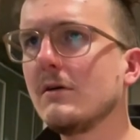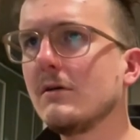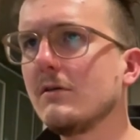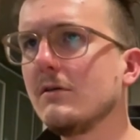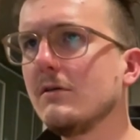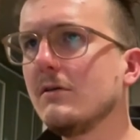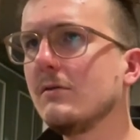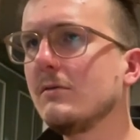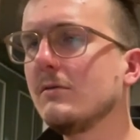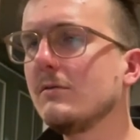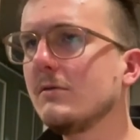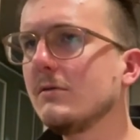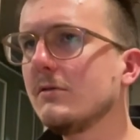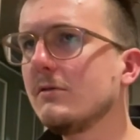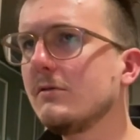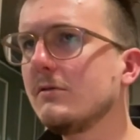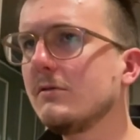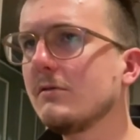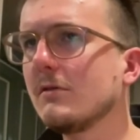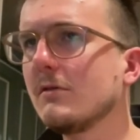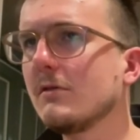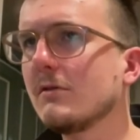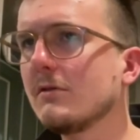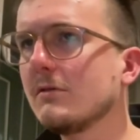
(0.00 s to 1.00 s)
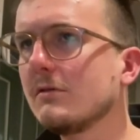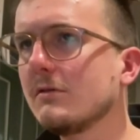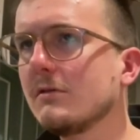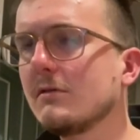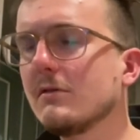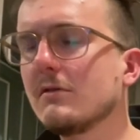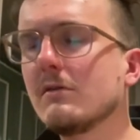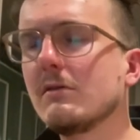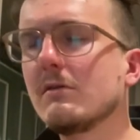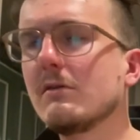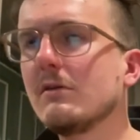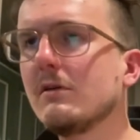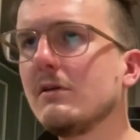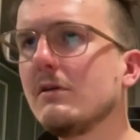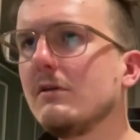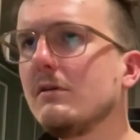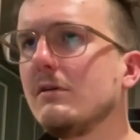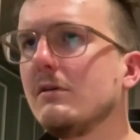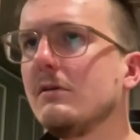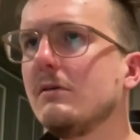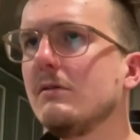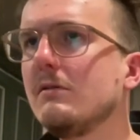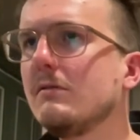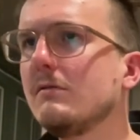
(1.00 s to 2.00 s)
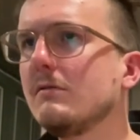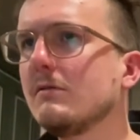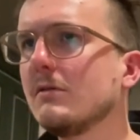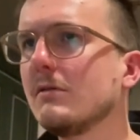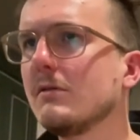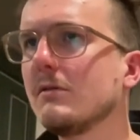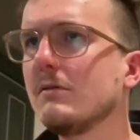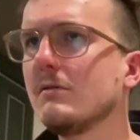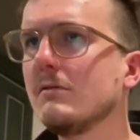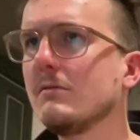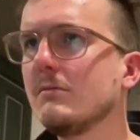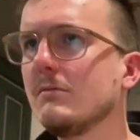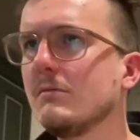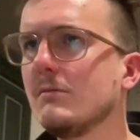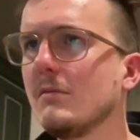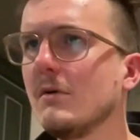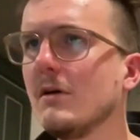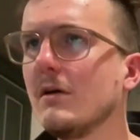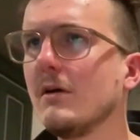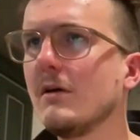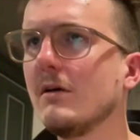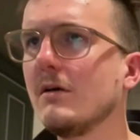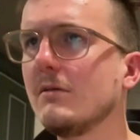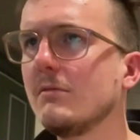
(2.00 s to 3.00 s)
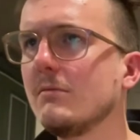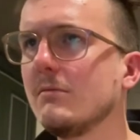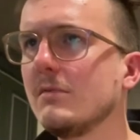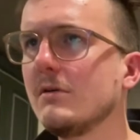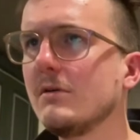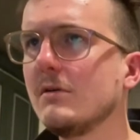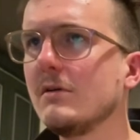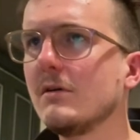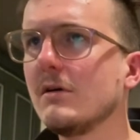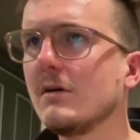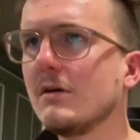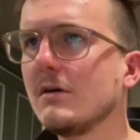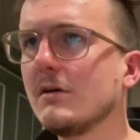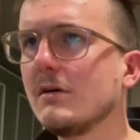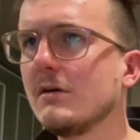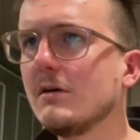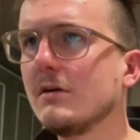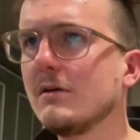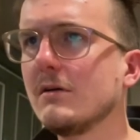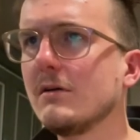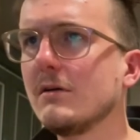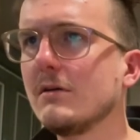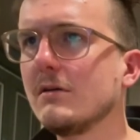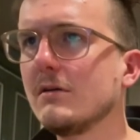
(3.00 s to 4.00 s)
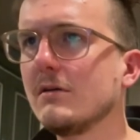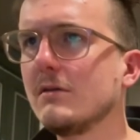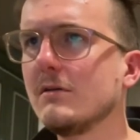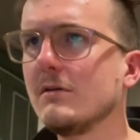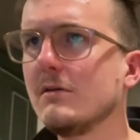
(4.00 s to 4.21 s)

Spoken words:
You were taught to leave no man behind.